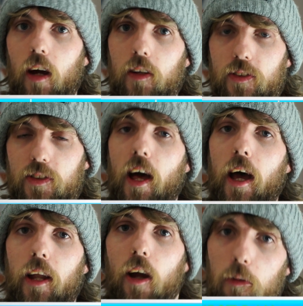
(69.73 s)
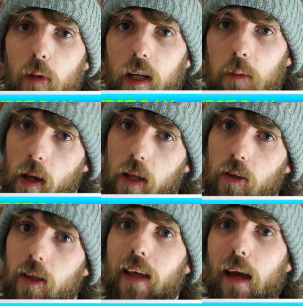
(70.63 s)
on set, and I
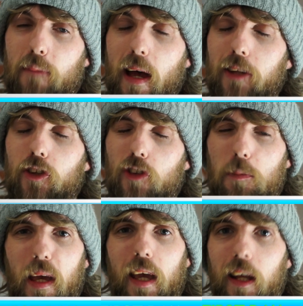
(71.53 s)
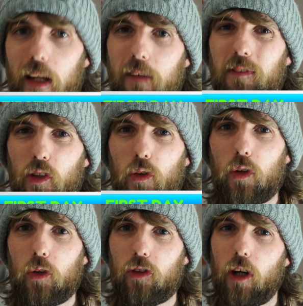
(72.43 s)
recommend getting there just a bit earlier than your
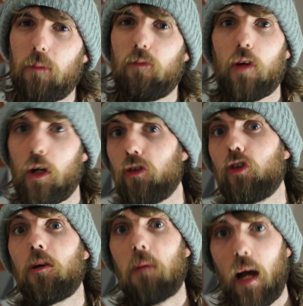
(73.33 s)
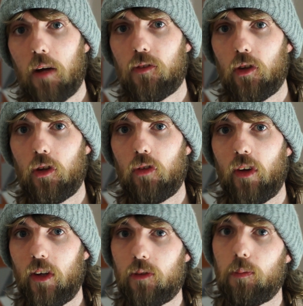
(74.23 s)
call time, though you don't have to do
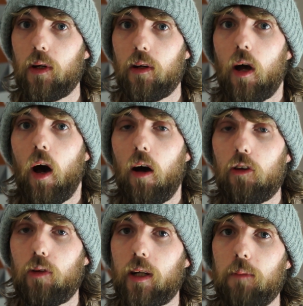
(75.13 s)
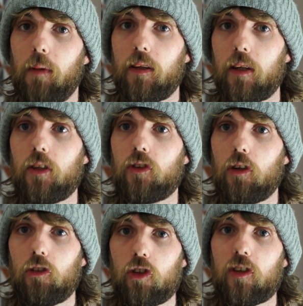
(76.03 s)
this, but I would recommend it so
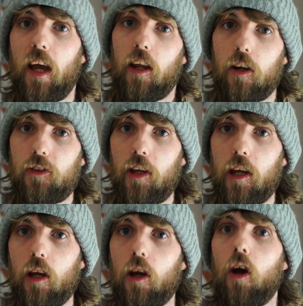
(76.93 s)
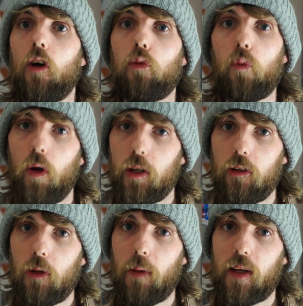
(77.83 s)
you just get an idea of what
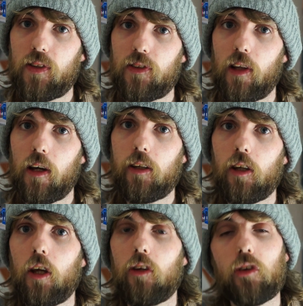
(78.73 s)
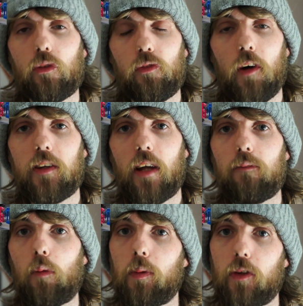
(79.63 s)
unit base is like. You can find out
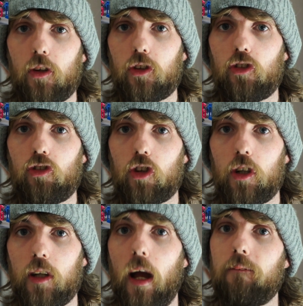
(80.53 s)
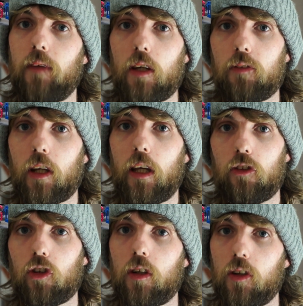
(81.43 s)
the production truck and the other key
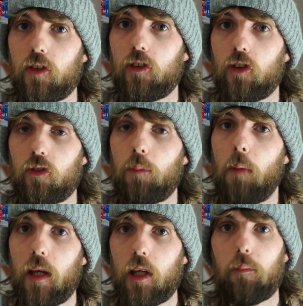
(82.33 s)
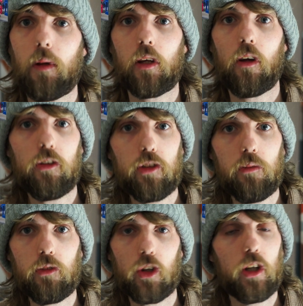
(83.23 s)
trucks such as the makeup and
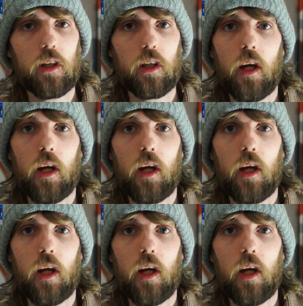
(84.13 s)
costume truck,